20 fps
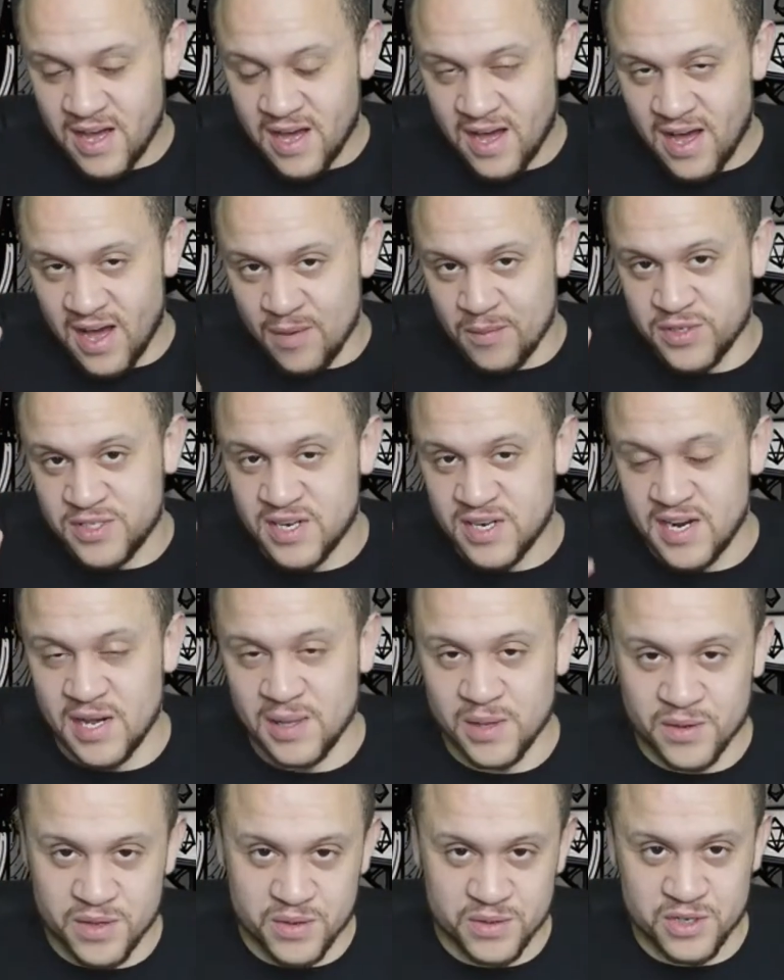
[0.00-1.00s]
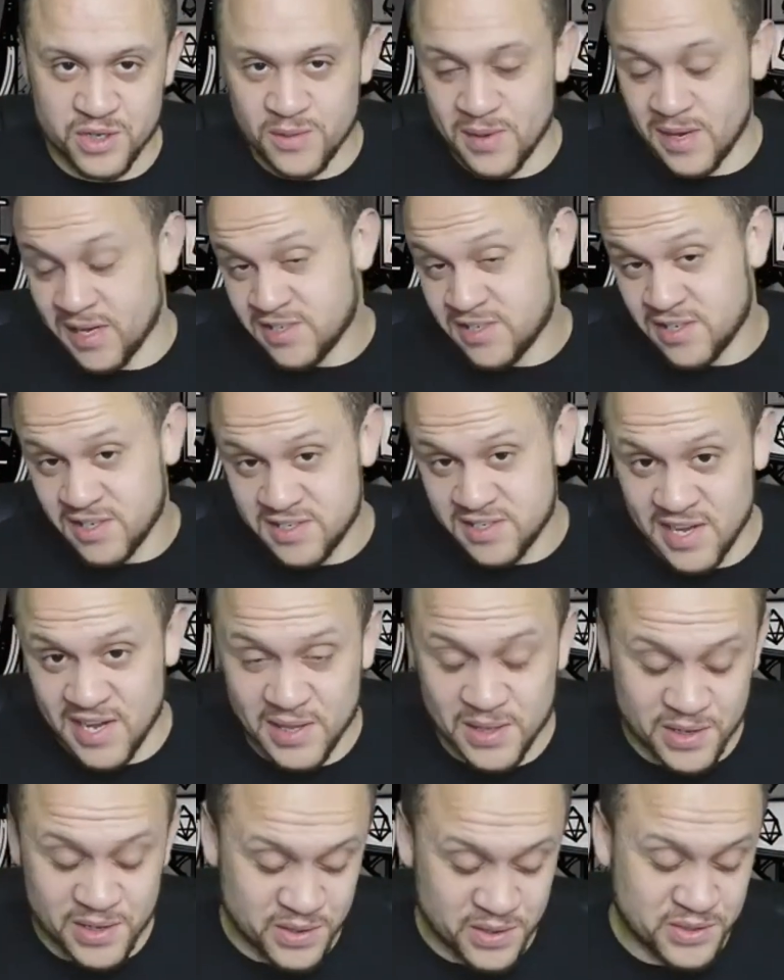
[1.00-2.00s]
I almost said hello, YouTube. I guess I could say
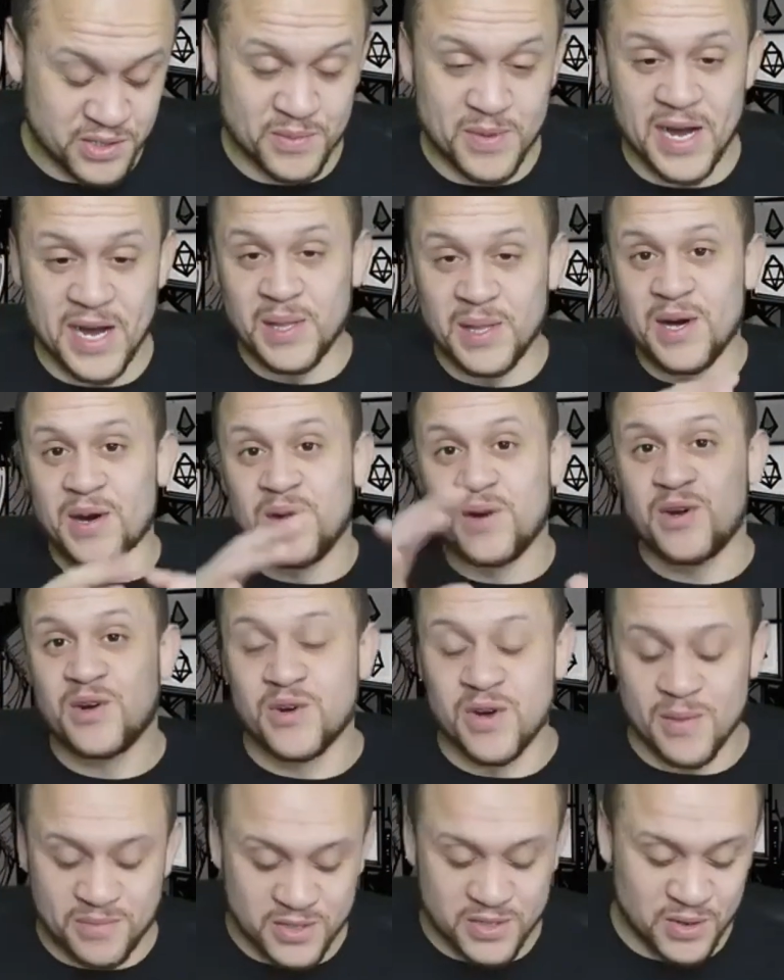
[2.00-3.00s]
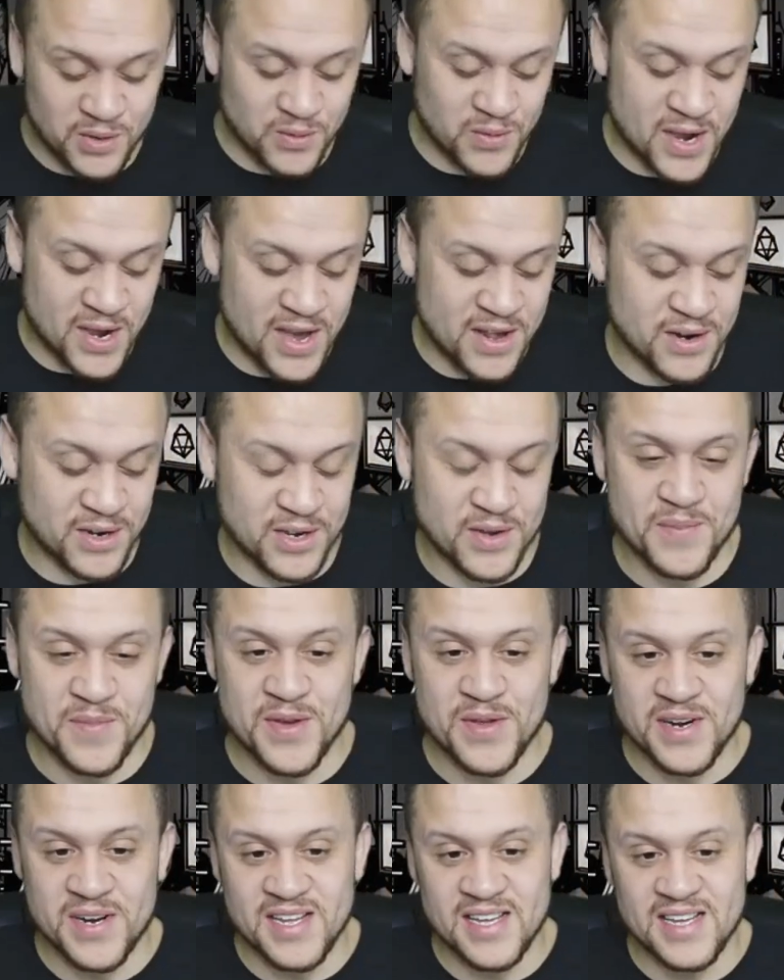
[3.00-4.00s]
hello, YouTube. Hello, Cryptowriter
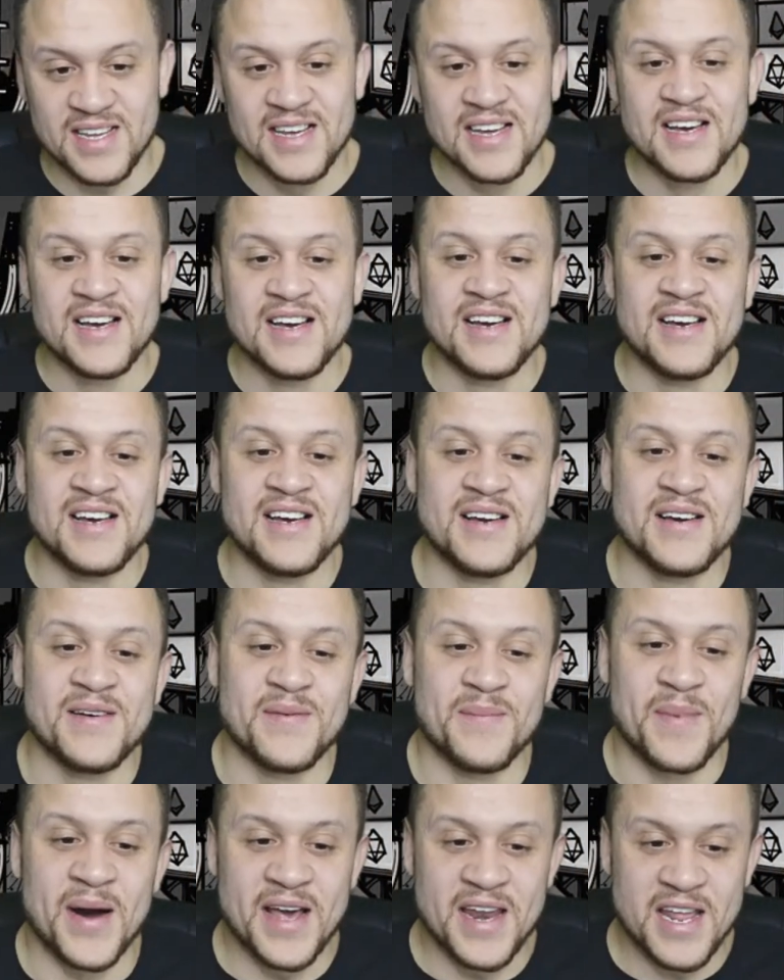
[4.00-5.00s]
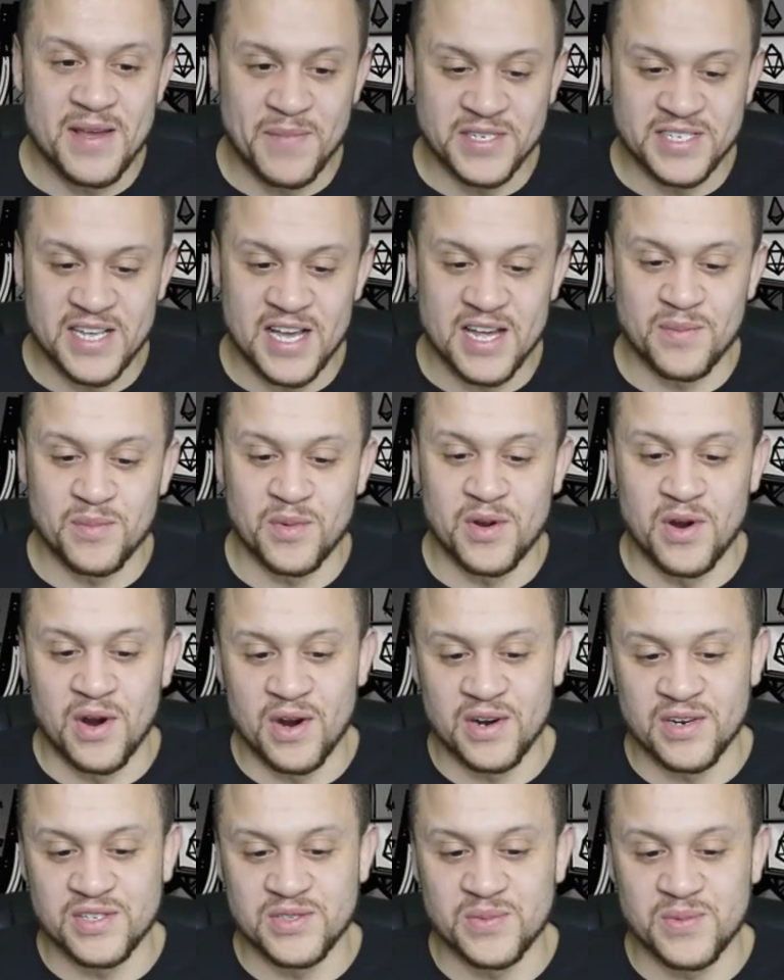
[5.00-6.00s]
community. My name is Adam
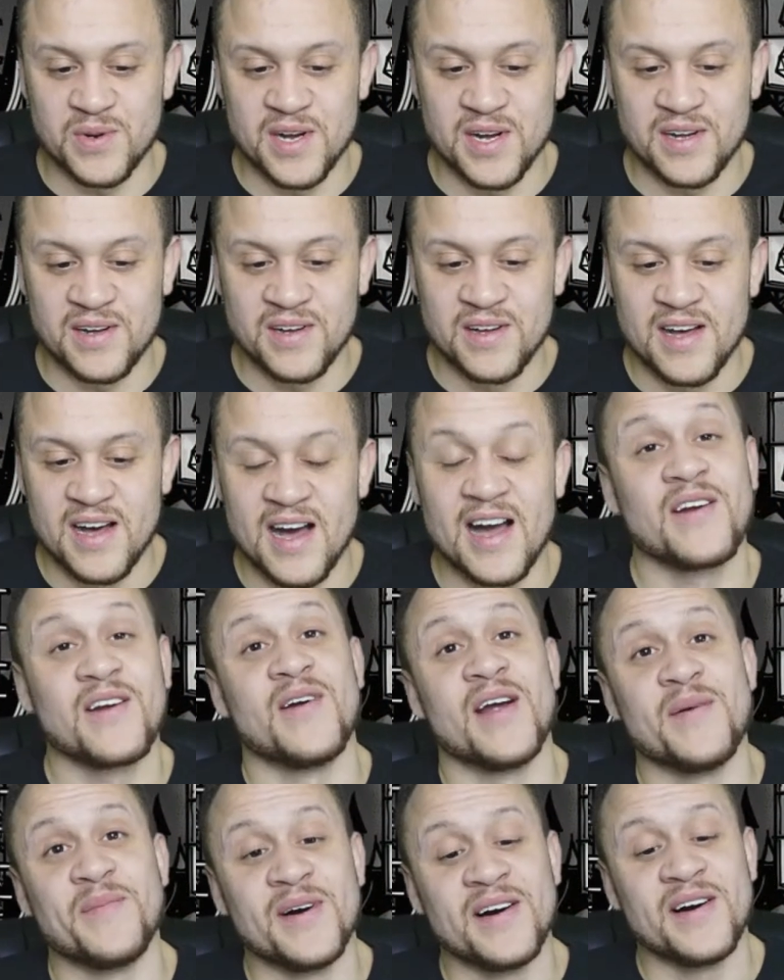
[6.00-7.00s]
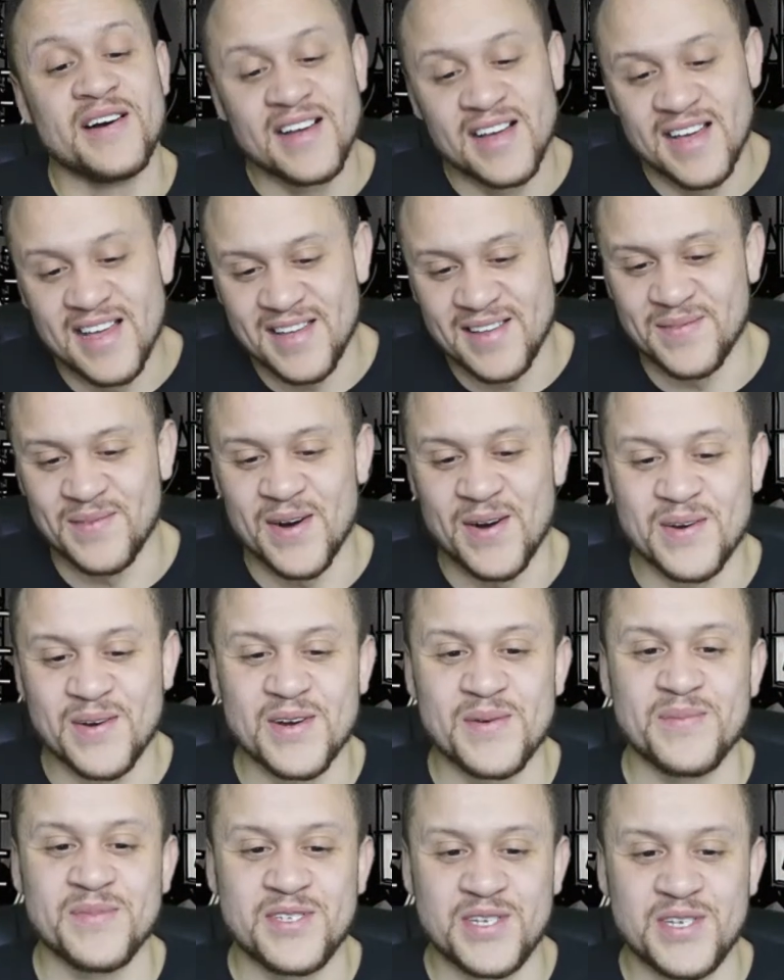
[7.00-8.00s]
Carswell. Hi, Grandma, and
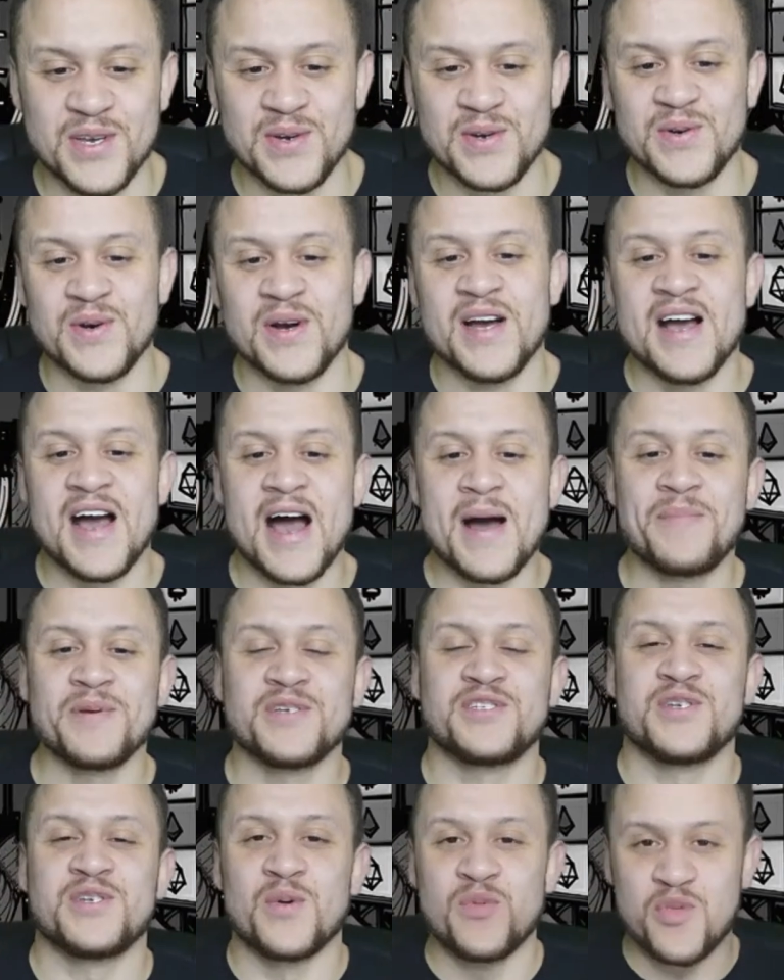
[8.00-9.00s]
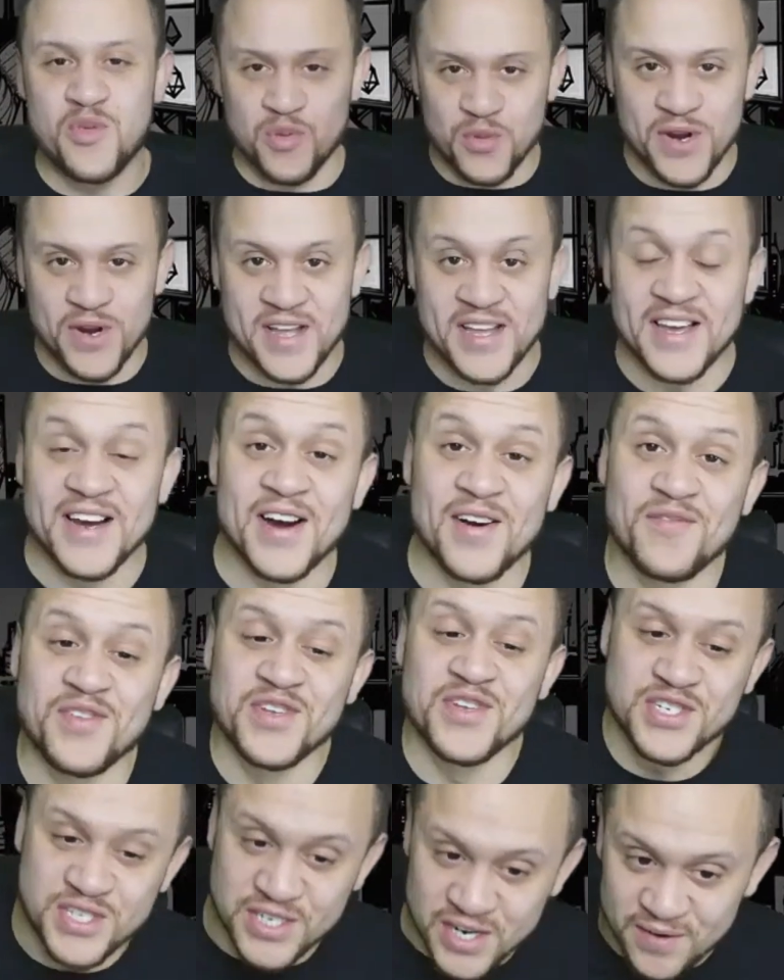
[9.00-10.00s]
welcome to episode 3 of The
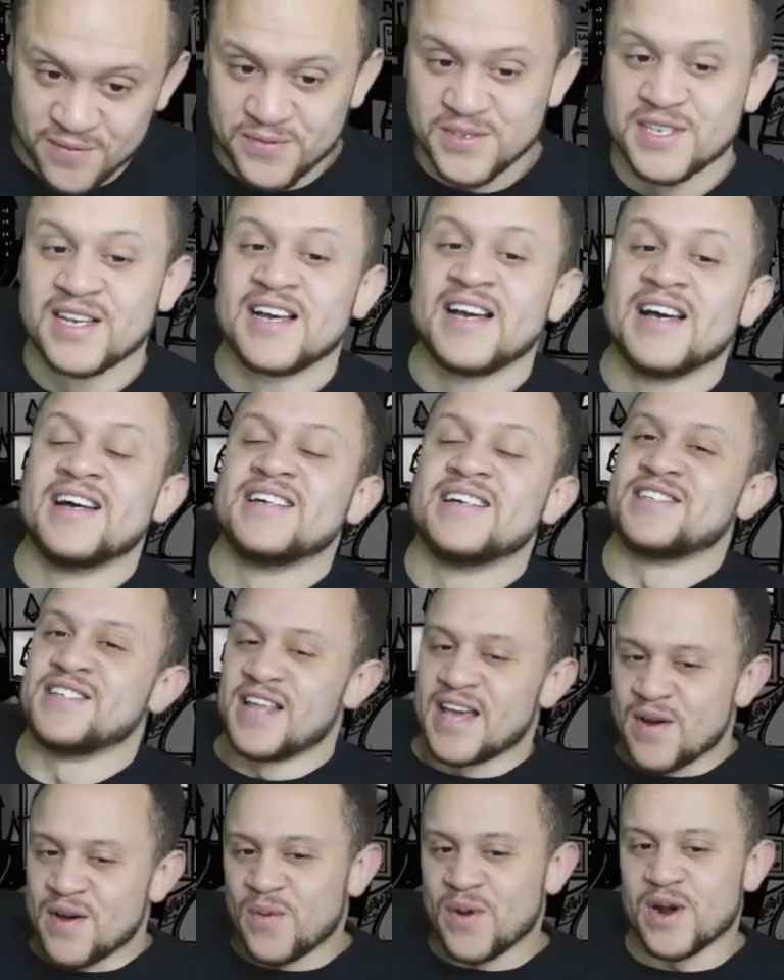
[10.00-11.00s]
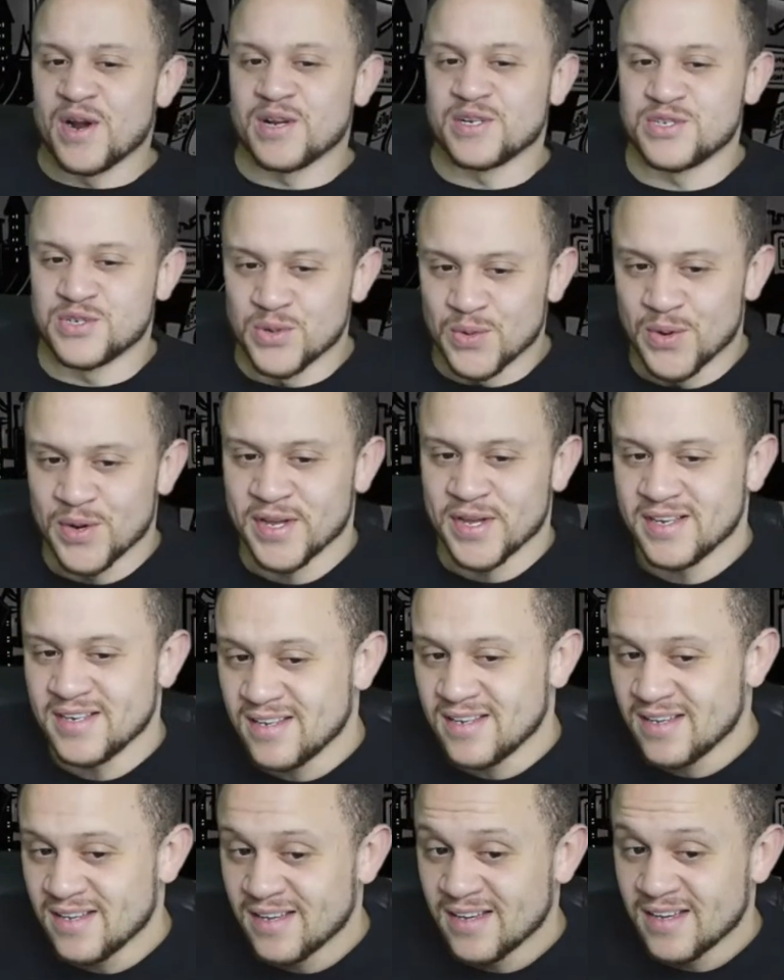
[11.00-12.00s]
Shift. Today we are joined